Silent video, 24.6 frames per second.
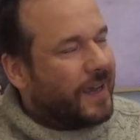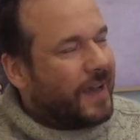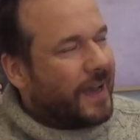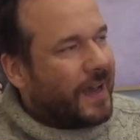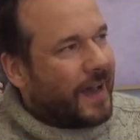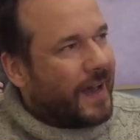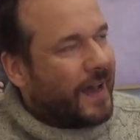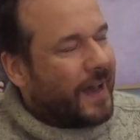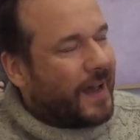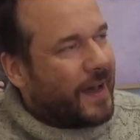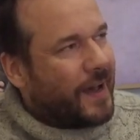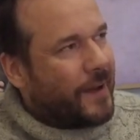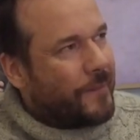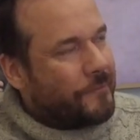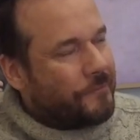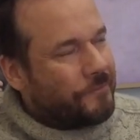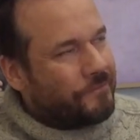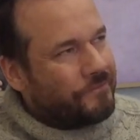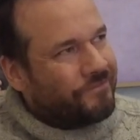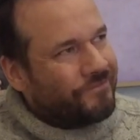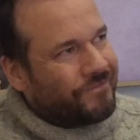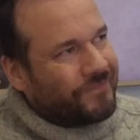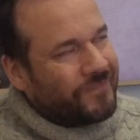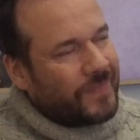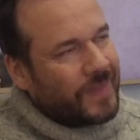
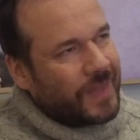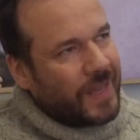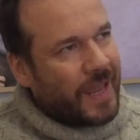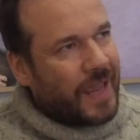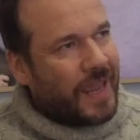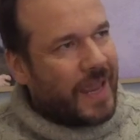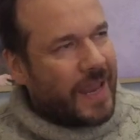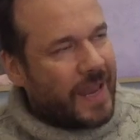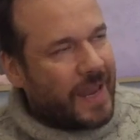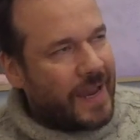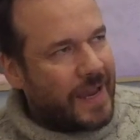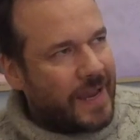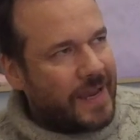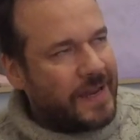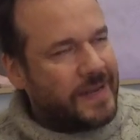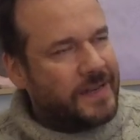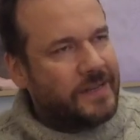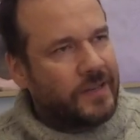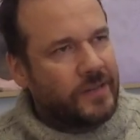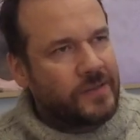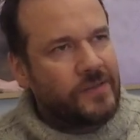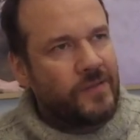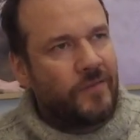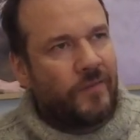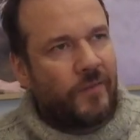he
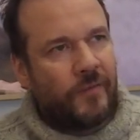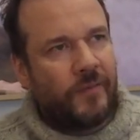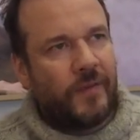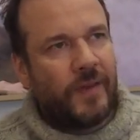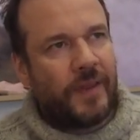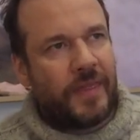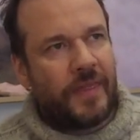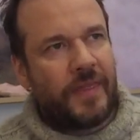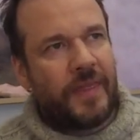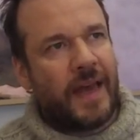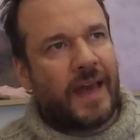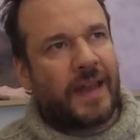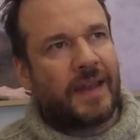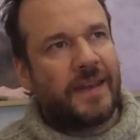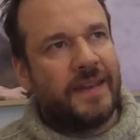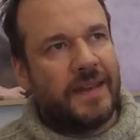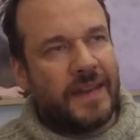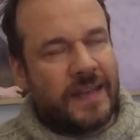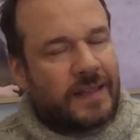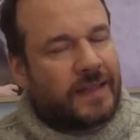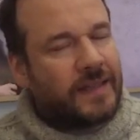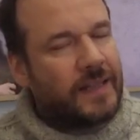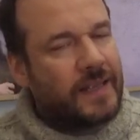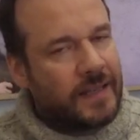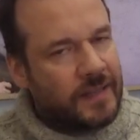doesn't fit that
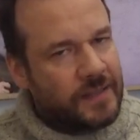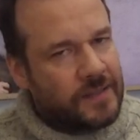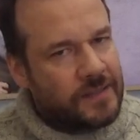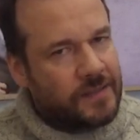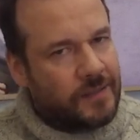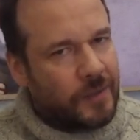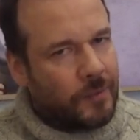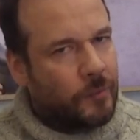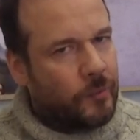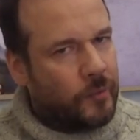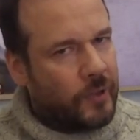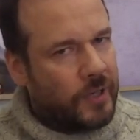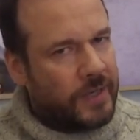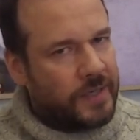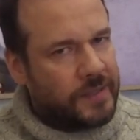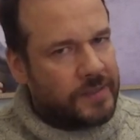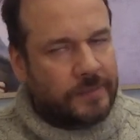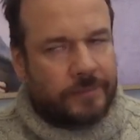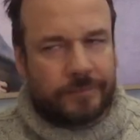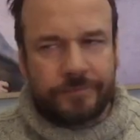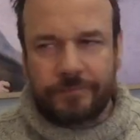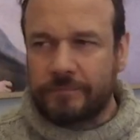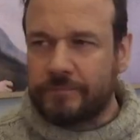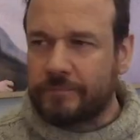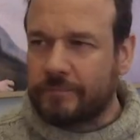neatly in some ways,
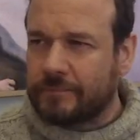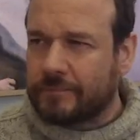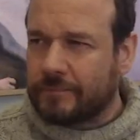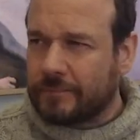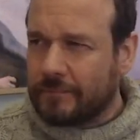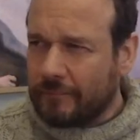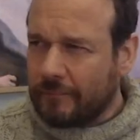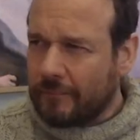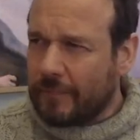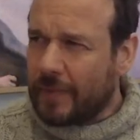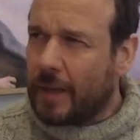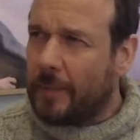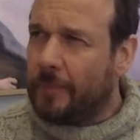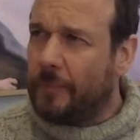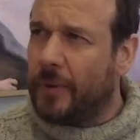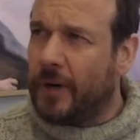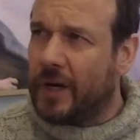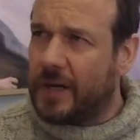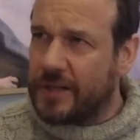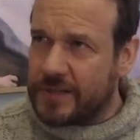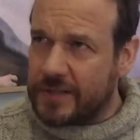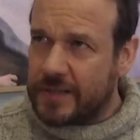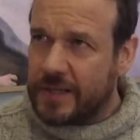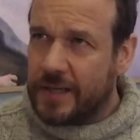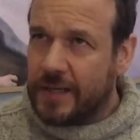
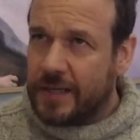but